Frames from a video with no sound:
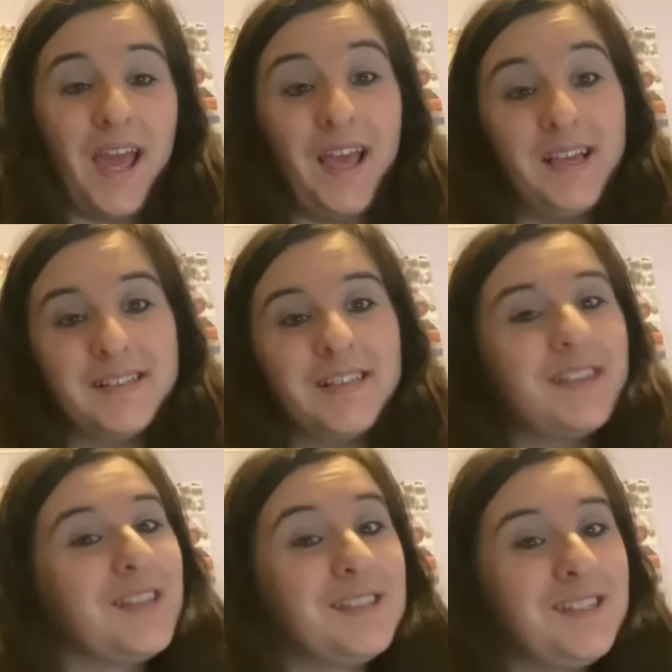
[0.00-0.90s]
is
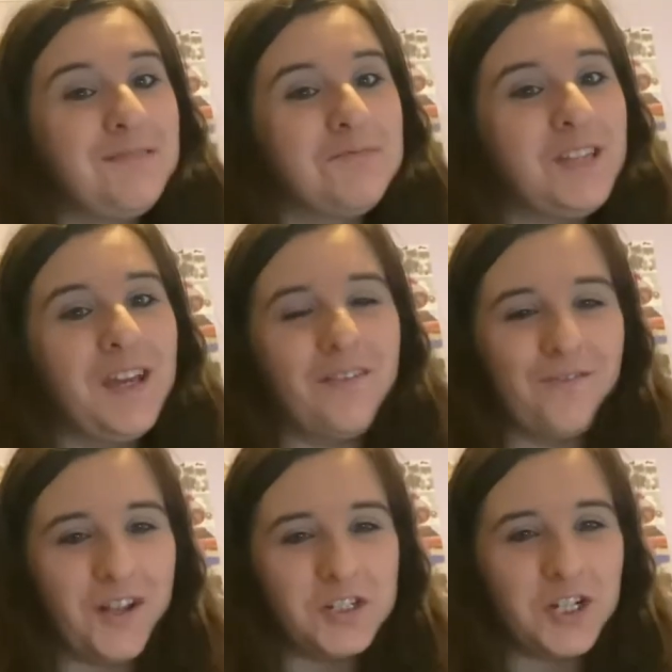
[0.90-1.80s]
the Deep Sea
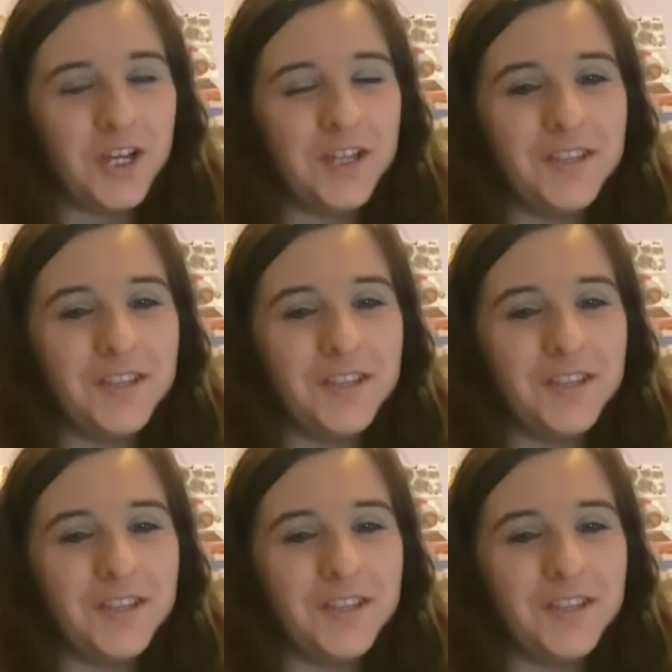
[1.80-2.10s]
Adventure.